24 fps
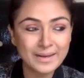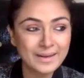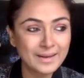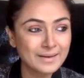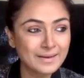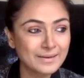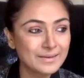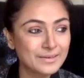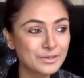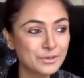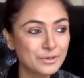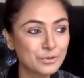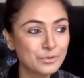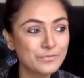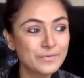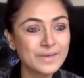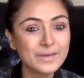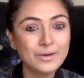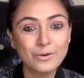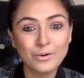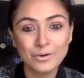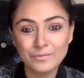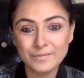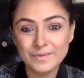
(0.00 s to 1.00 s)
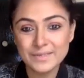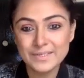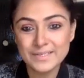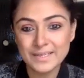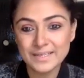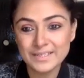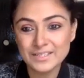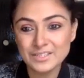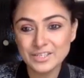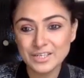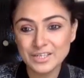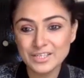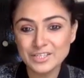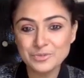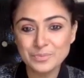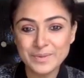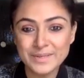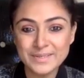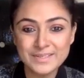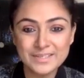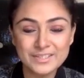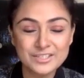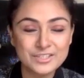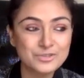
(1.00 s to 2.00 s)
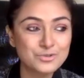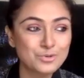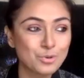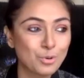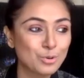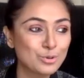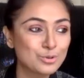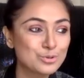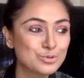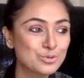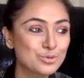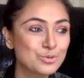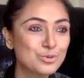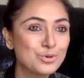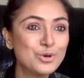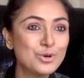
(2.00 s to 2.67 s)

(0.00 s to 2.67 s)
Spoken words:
and, you know, we always exchange messages also.